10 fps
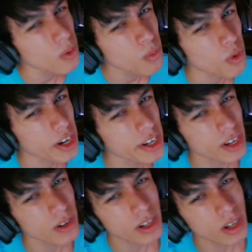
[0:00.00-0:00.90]
1
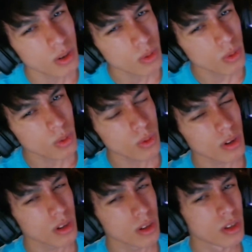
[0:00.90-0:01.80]
year
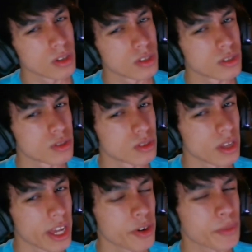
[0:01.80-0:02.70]
ago,
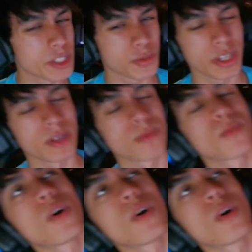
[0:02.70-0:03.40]
anywhere between